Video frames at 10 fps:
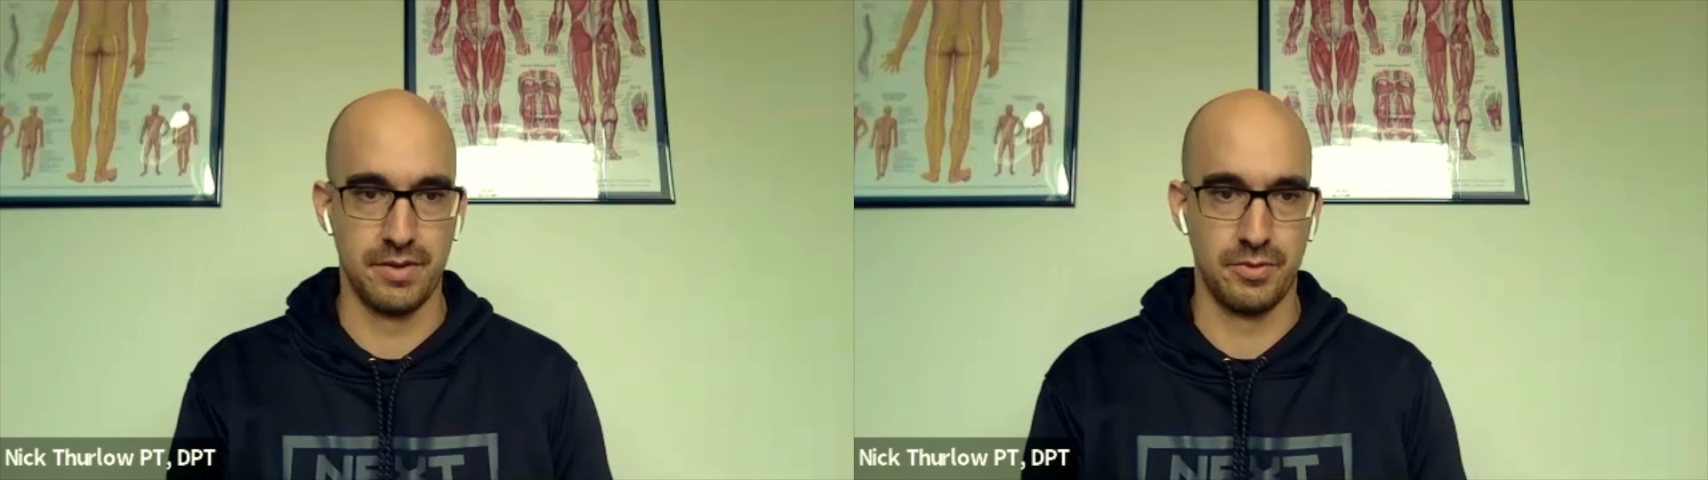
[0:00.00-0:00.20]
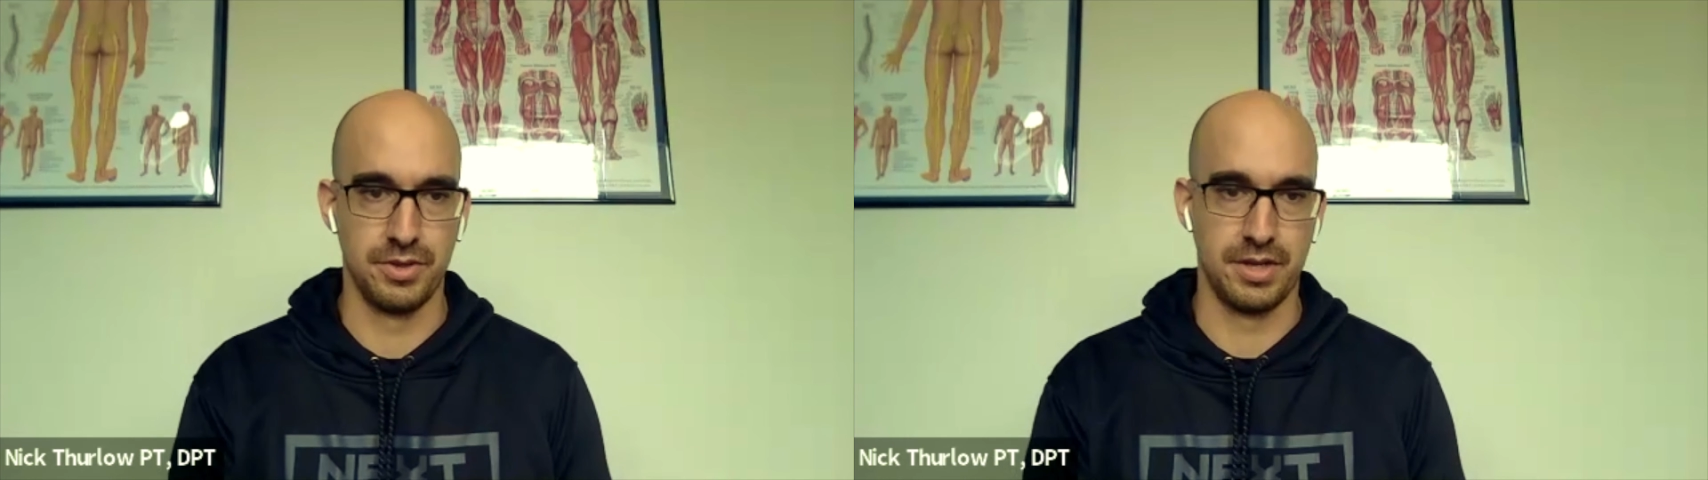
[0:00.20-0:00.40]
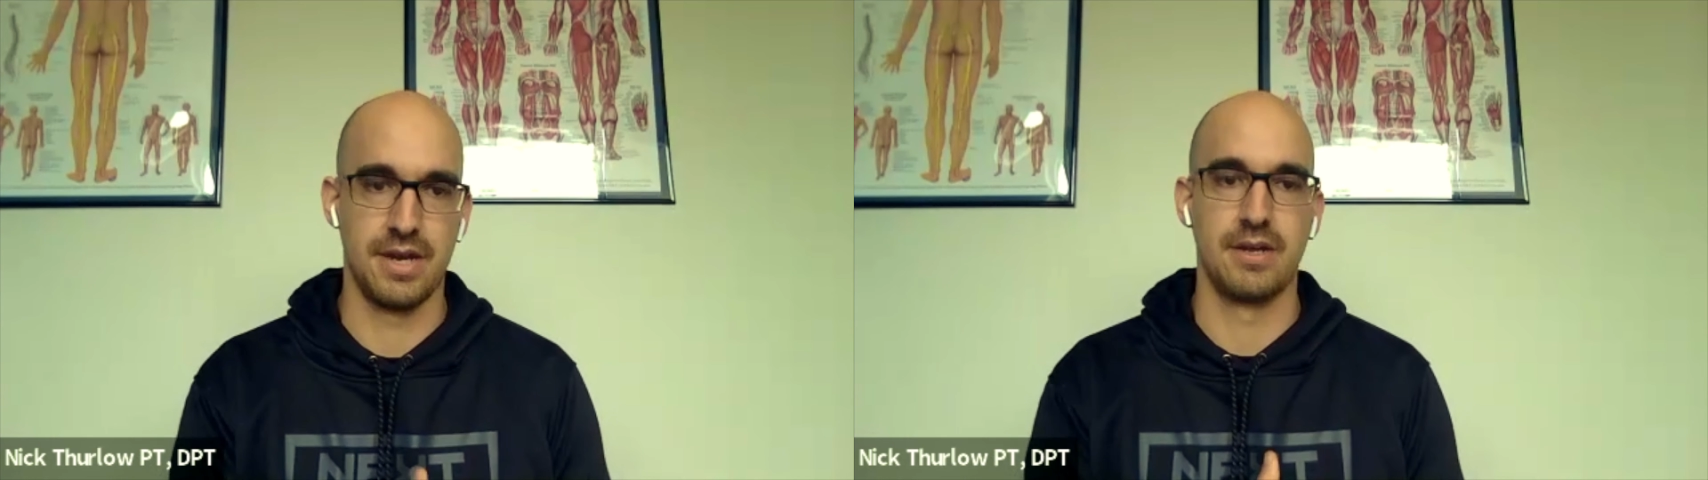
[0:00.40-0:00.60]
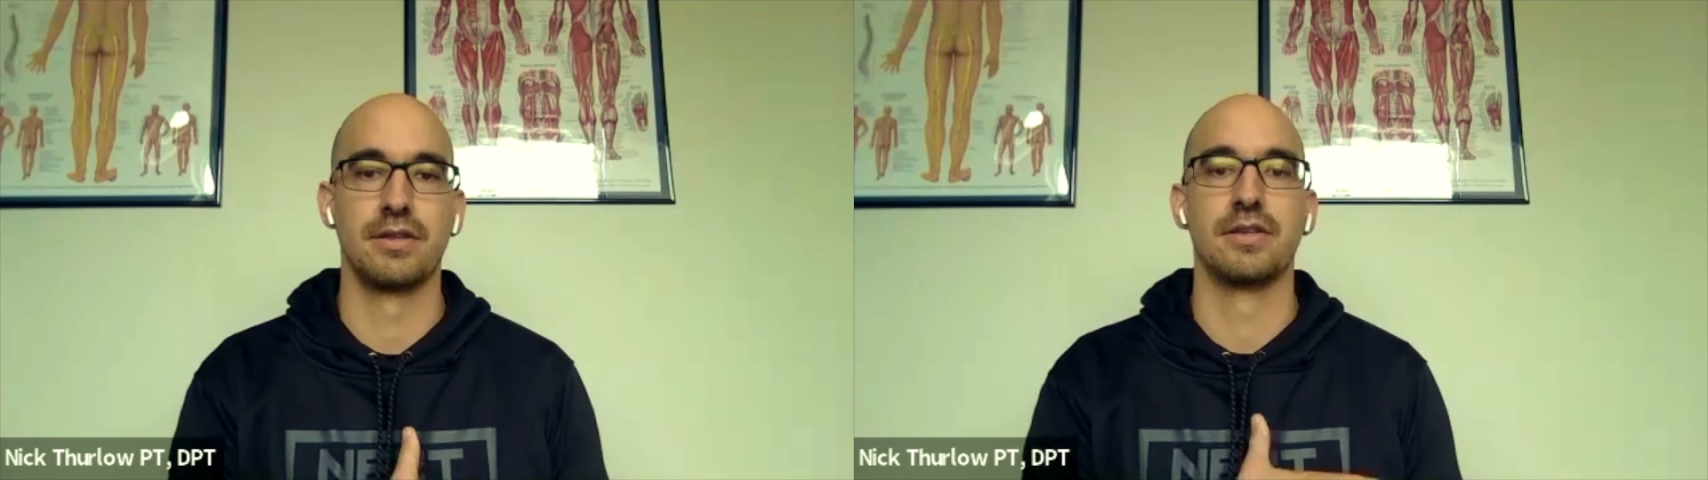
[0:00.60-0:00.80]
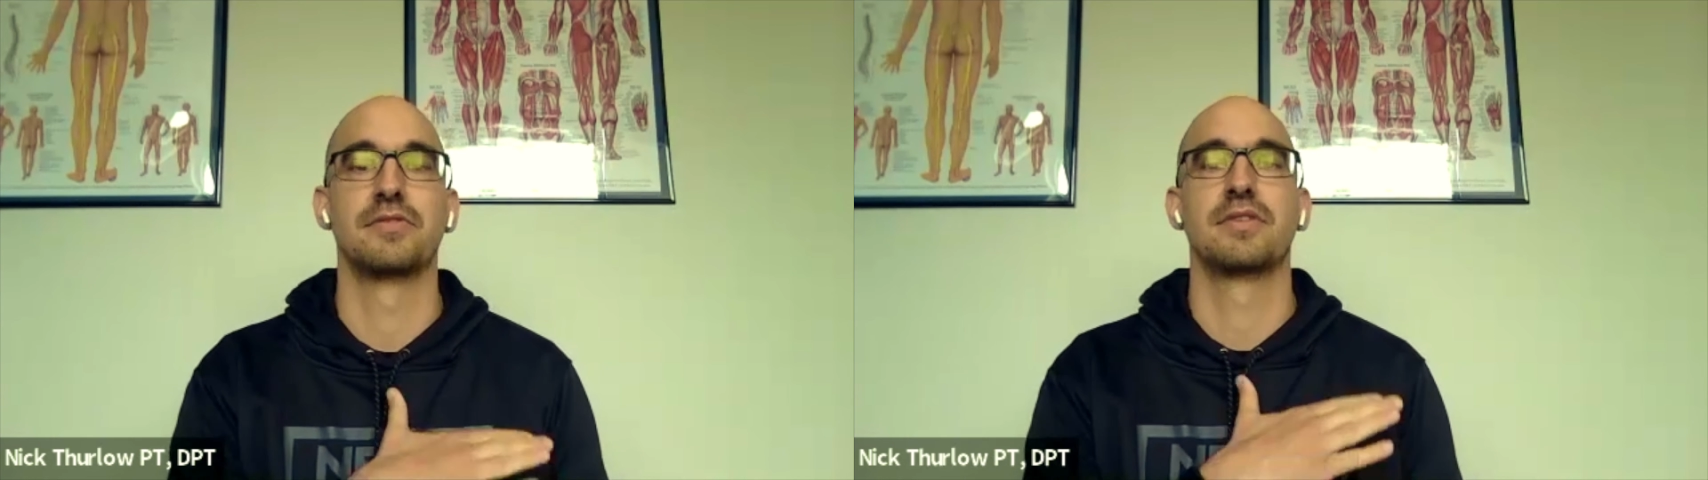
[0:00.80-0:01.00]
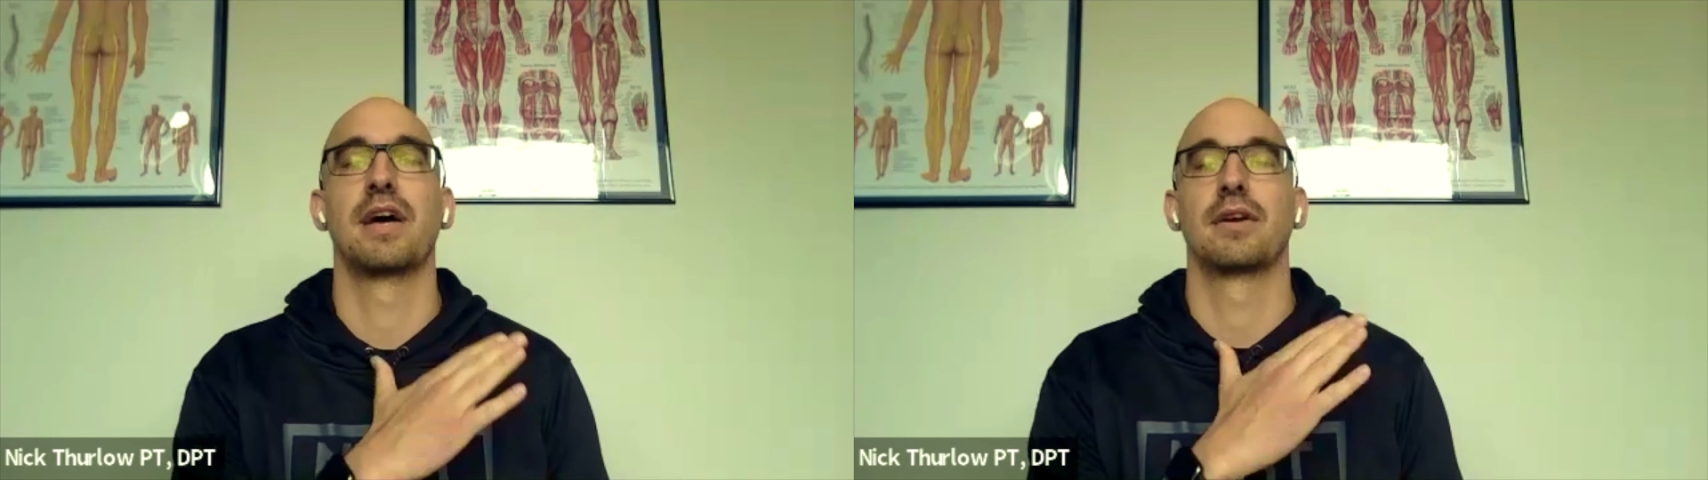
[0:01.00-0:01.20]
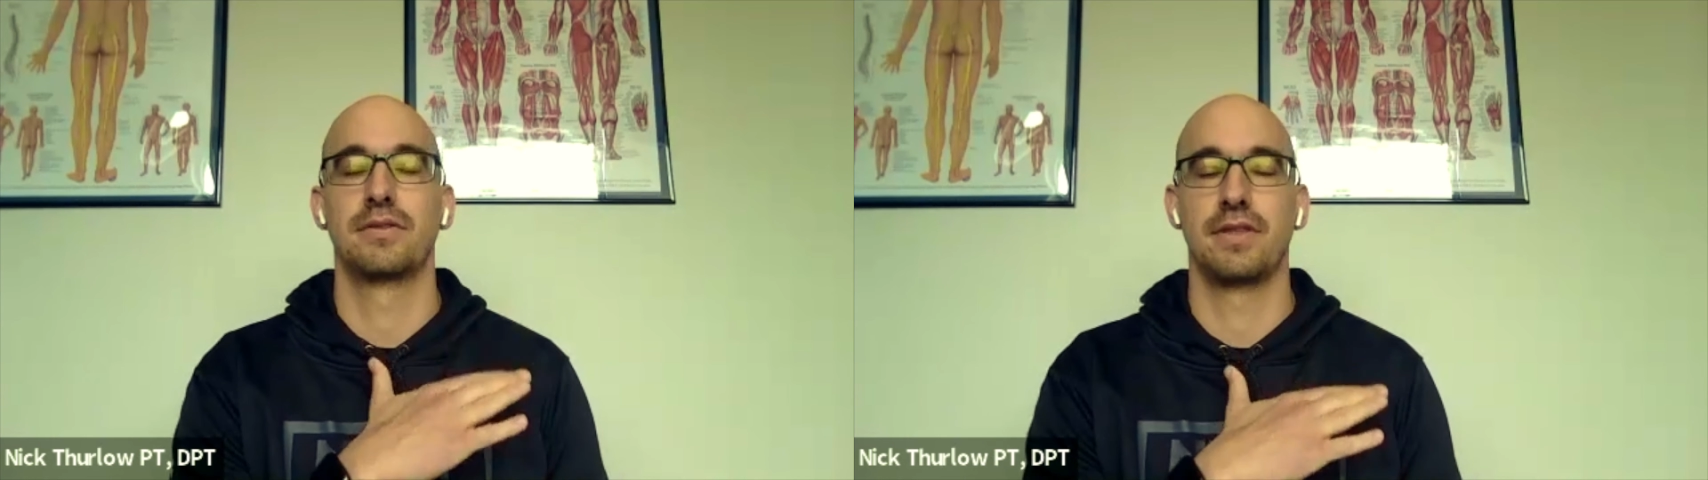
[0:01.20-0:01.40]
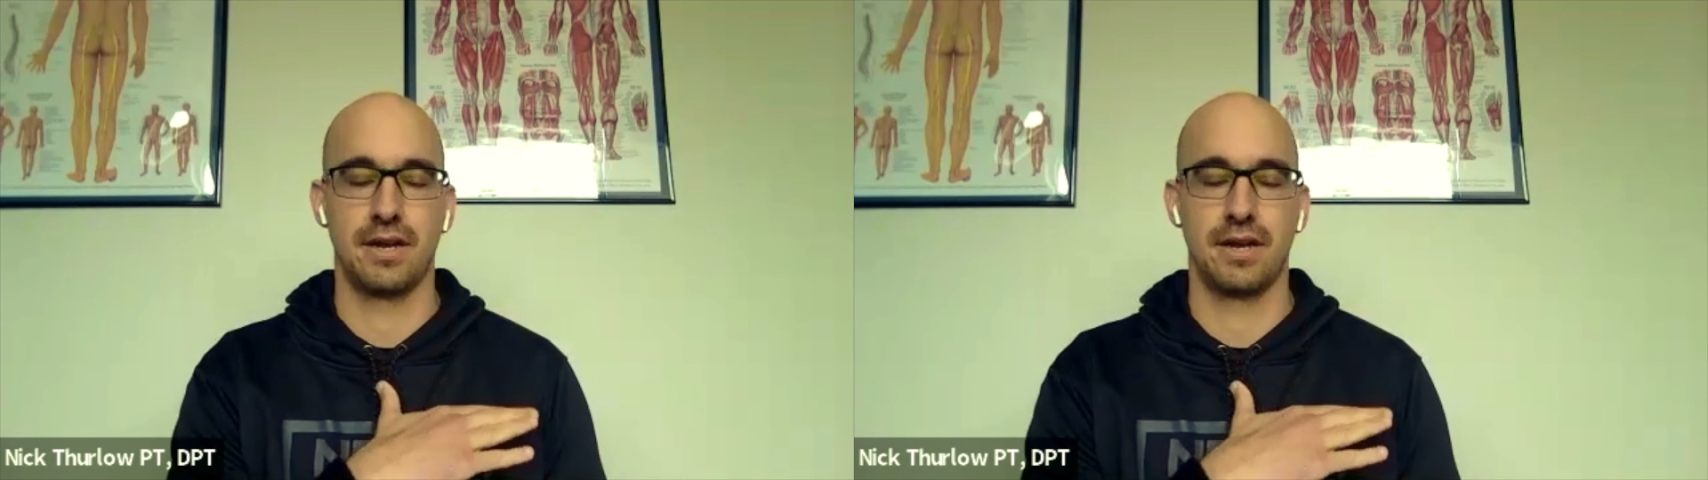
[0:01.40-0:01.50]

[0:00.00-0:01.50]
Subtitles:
that really kind of lifts that